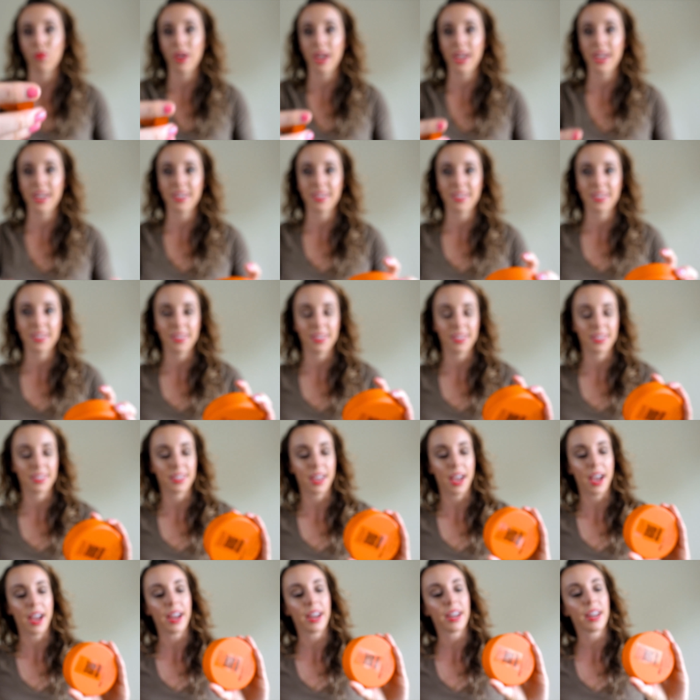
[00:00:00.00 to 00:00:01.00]
right into the
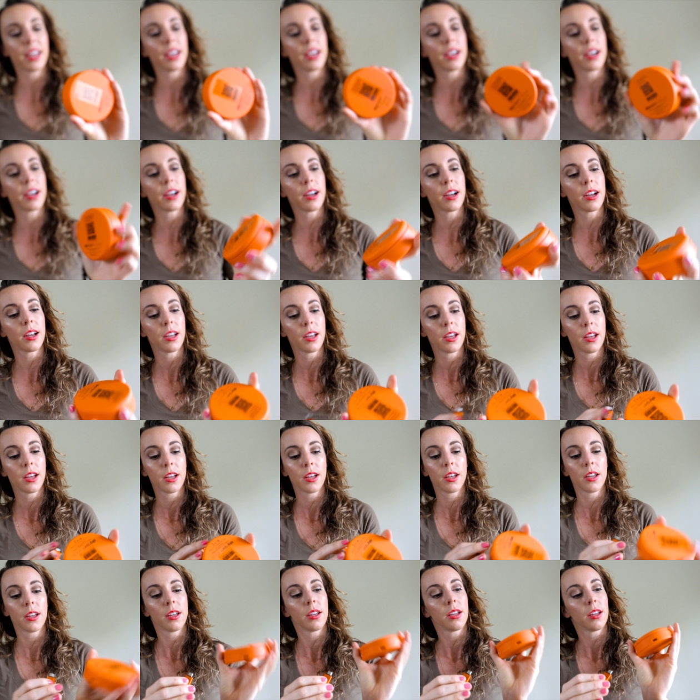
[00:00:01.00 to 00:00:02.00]
side here.
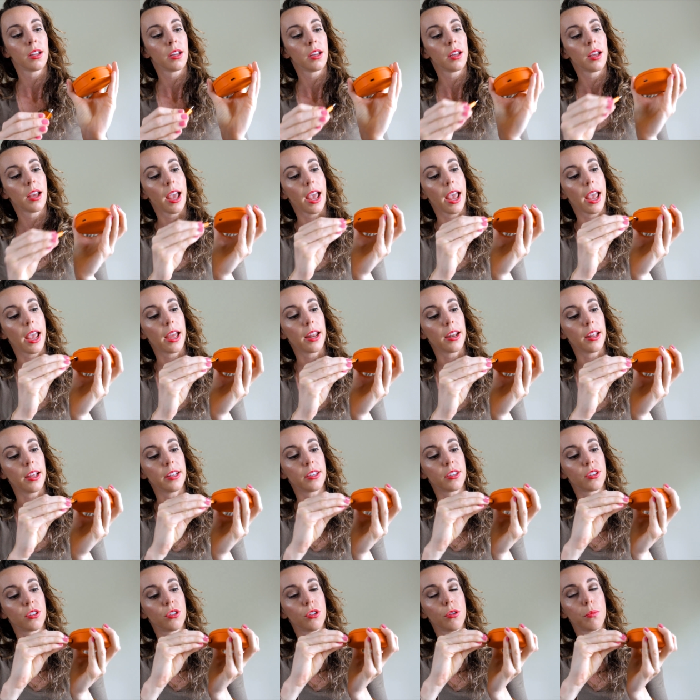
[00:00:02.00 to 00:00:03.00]
And
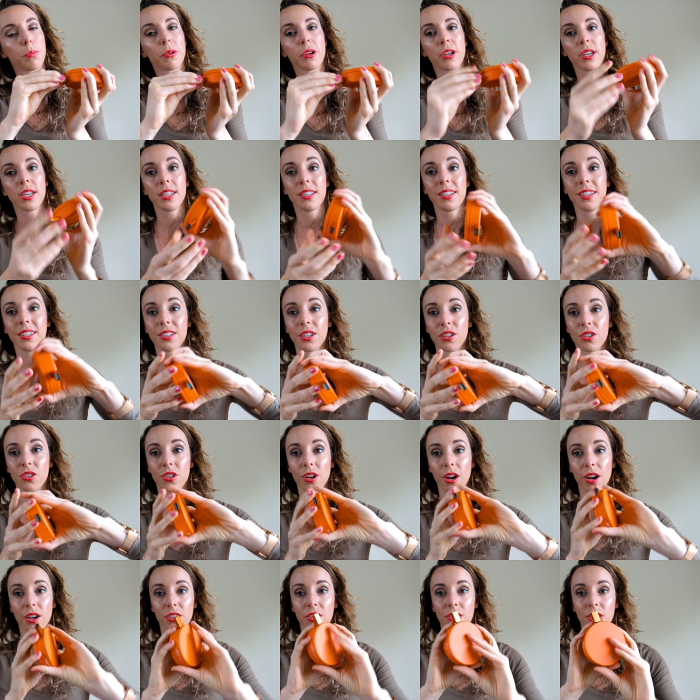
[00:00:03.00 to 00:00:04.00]
it's super easy to
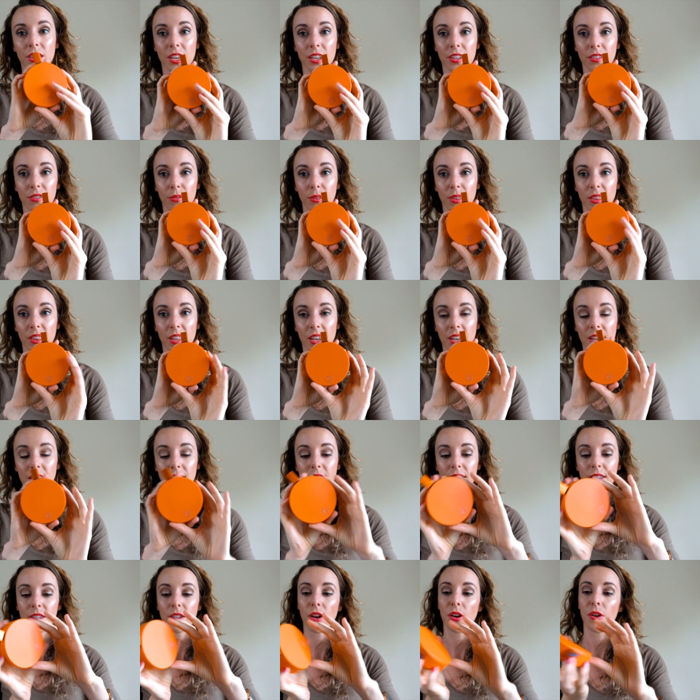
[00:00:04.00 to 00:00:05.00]
charge things with
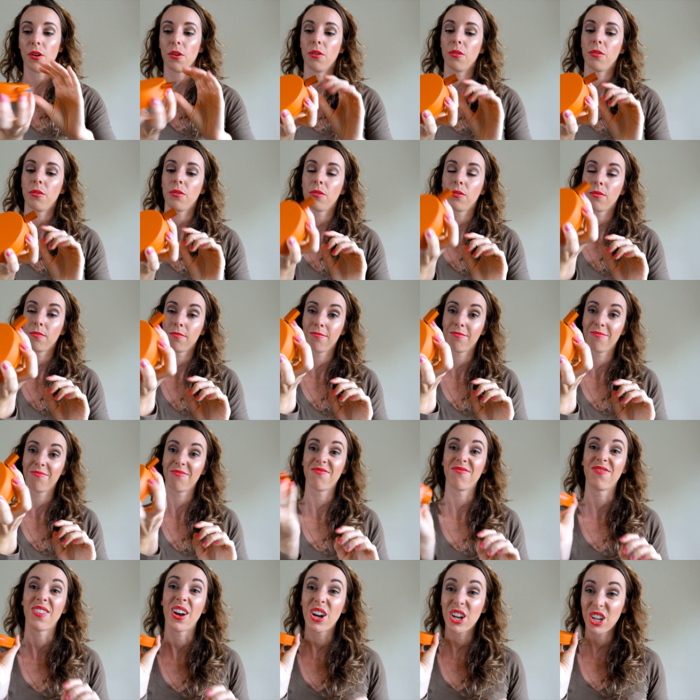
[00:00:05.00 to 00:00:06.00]
this, so
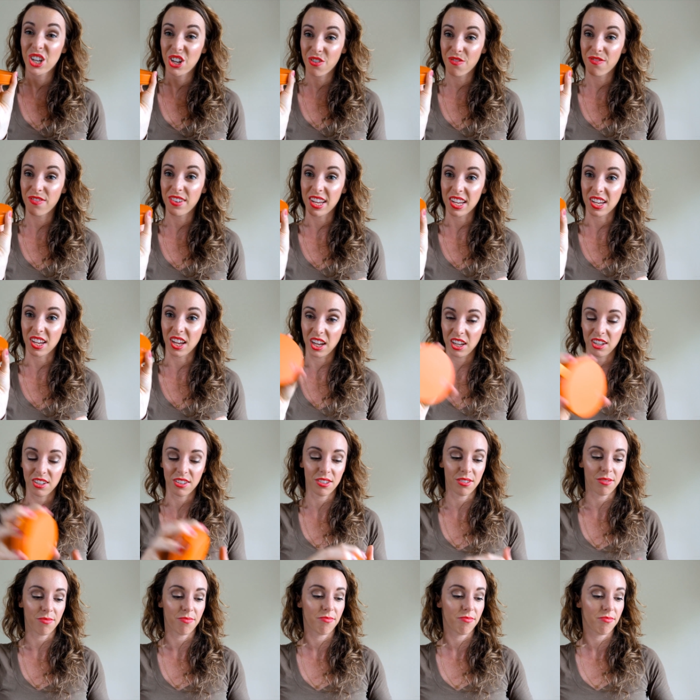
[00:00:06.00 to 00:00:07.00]
very
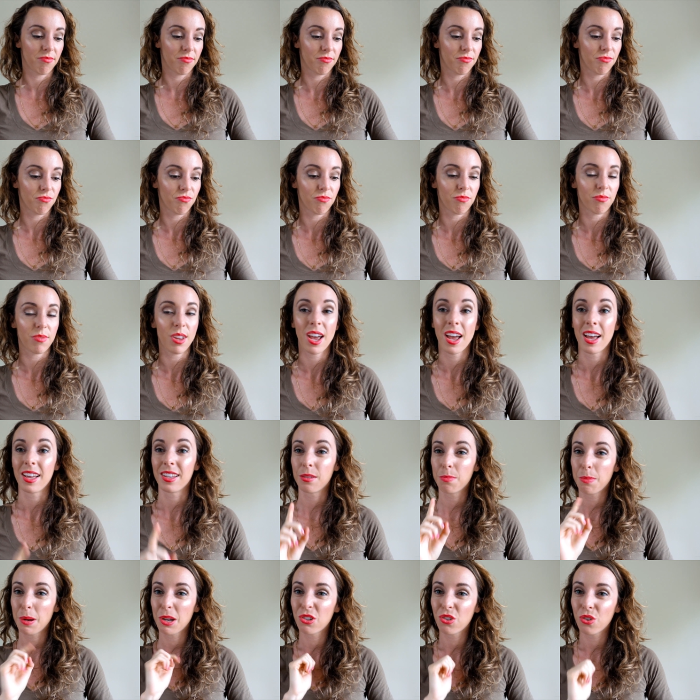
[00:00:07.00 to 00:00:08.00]
convenient.
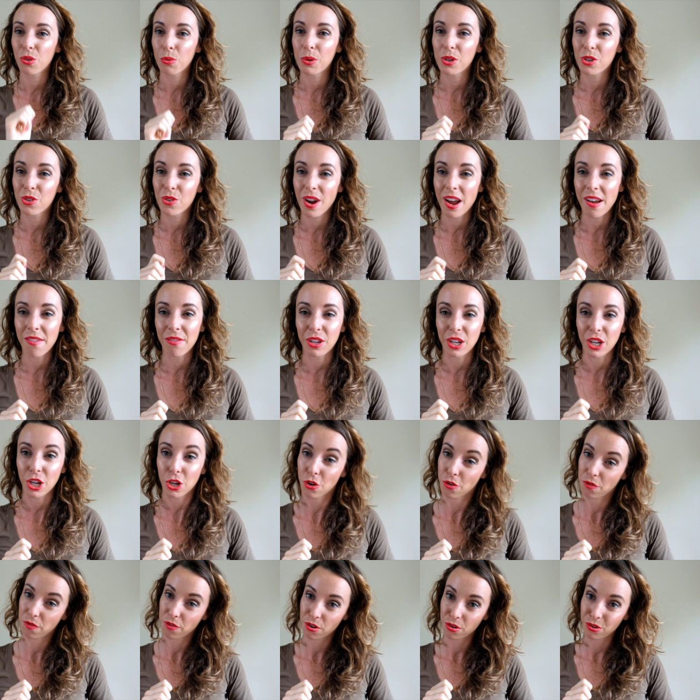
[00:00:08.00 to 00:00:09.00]
Especially when traveling and
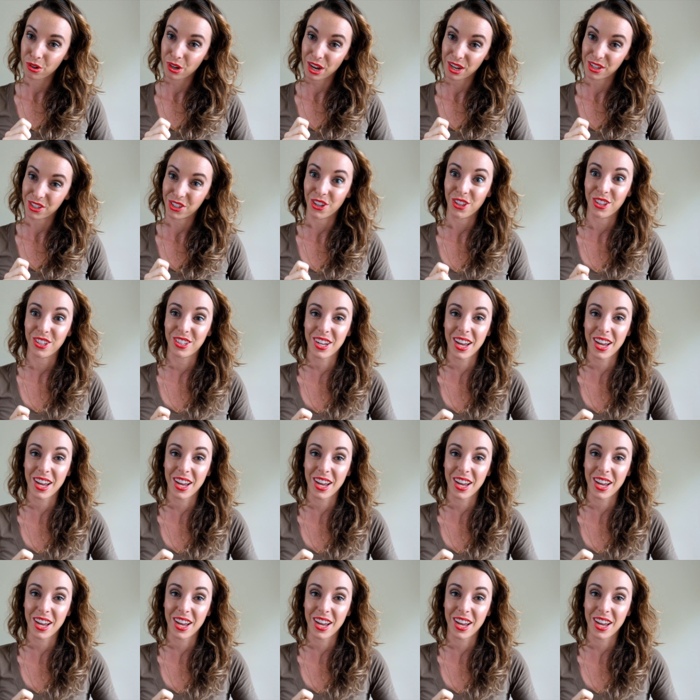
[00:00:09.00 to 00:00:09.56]
your phone dies all the